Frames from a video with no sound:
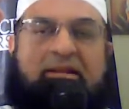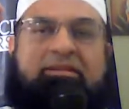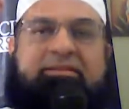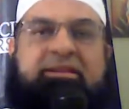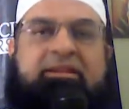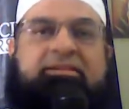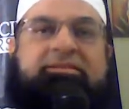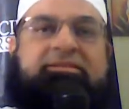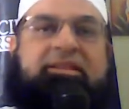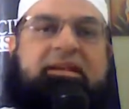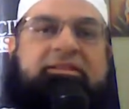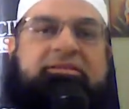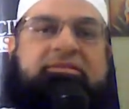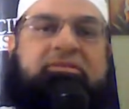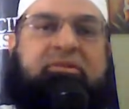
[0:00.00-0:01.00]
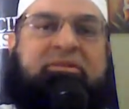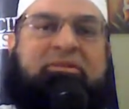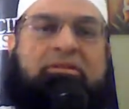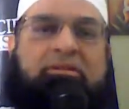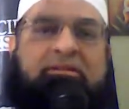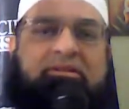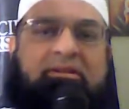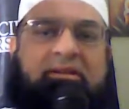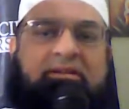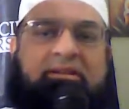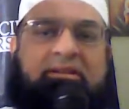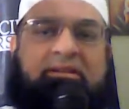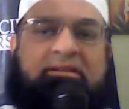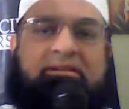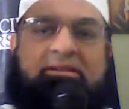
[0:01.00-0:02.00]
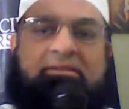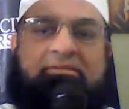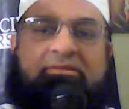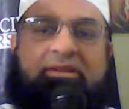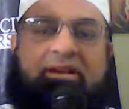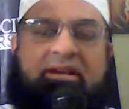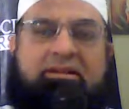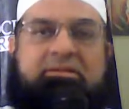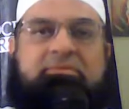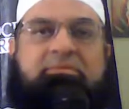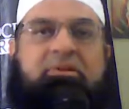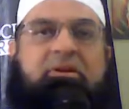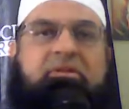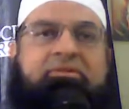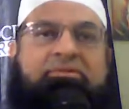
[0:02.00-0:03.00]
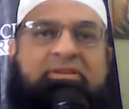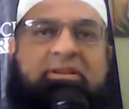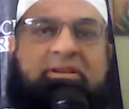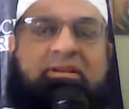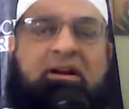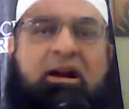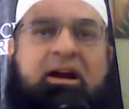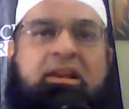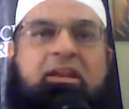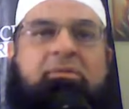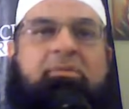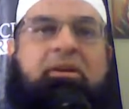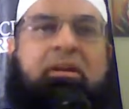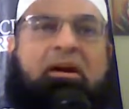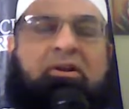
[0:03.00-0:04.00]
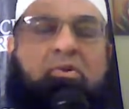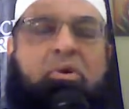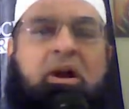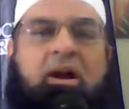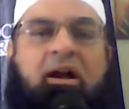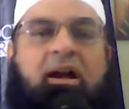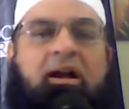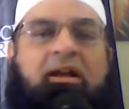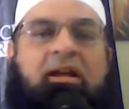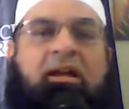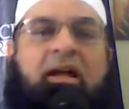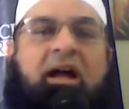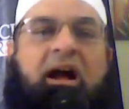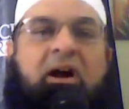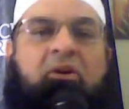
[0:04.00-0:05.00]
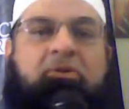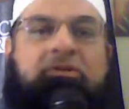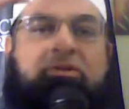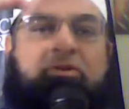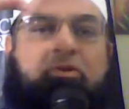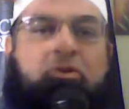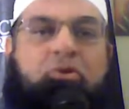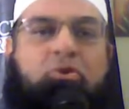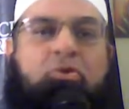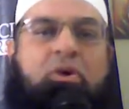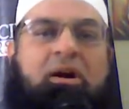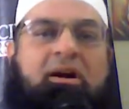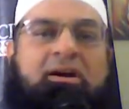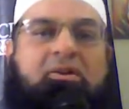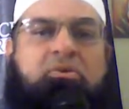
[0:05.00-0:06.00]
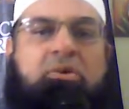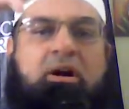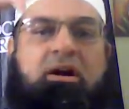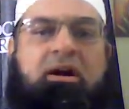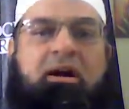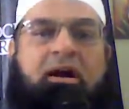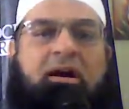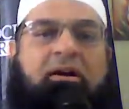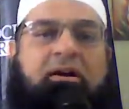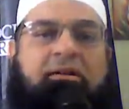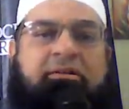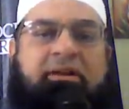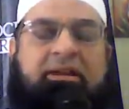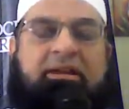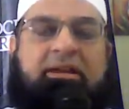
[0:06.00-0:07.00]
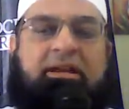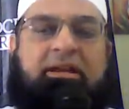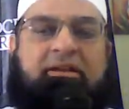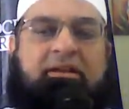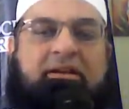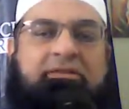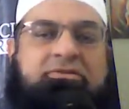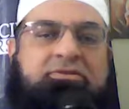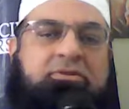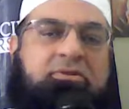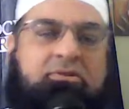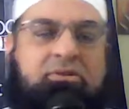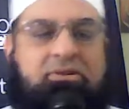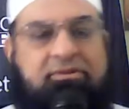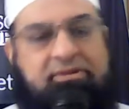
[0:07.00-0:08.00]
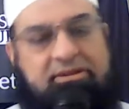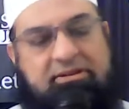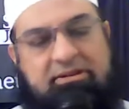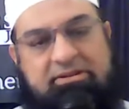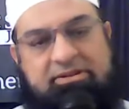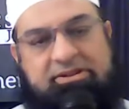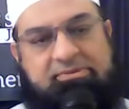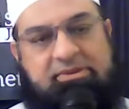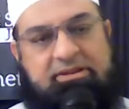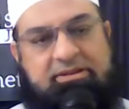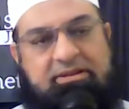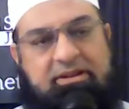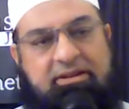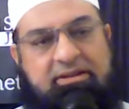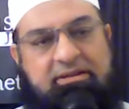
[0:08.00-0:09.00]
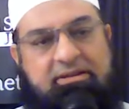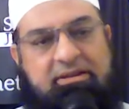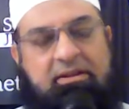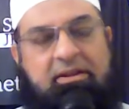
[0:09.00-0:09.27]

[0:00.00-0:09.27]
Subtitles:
sixth sense, or the realm of the alam al-arwah, how the ruh arwah are really in control of Allah subhanahu wa ta'ala.